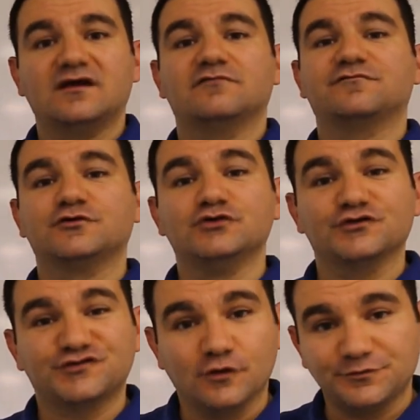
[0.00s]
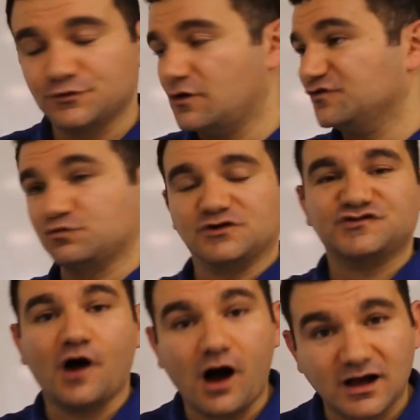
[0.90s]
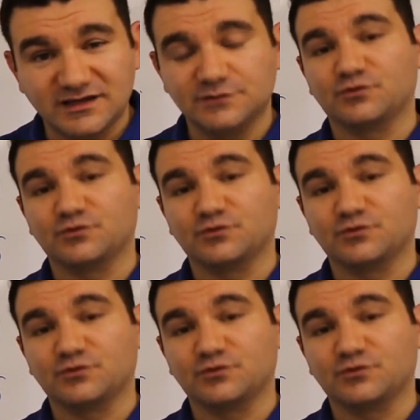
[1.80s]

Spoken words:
For nosotros, we're talking,